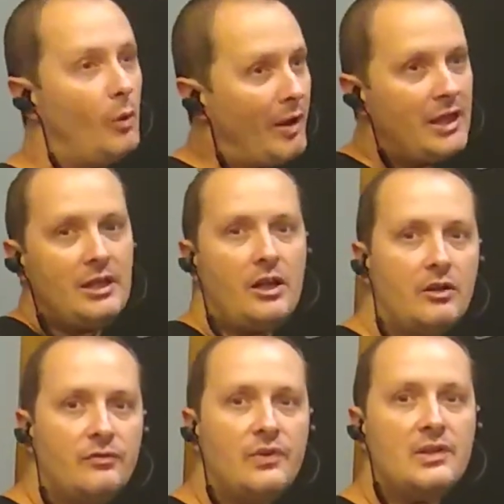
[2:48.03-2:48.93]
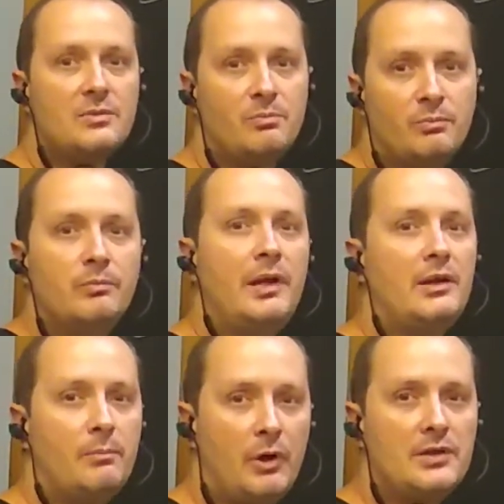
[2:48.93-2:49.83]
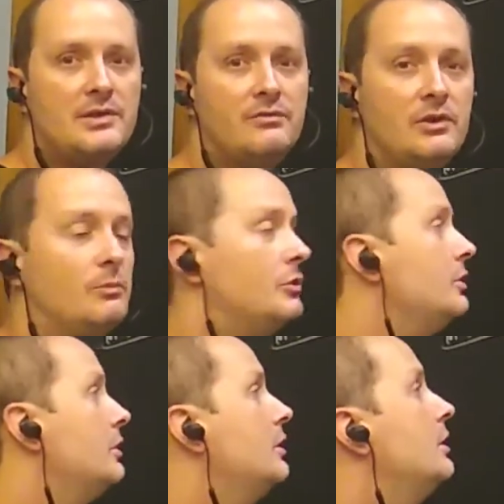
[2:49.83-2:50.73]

or by any other fixed positive number,